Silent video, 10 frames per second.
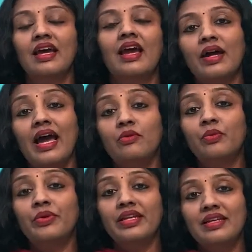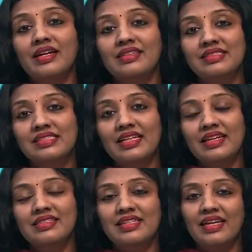So have a very nice
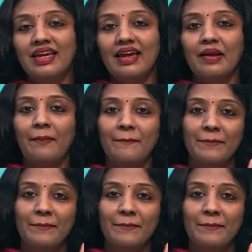day. Take care.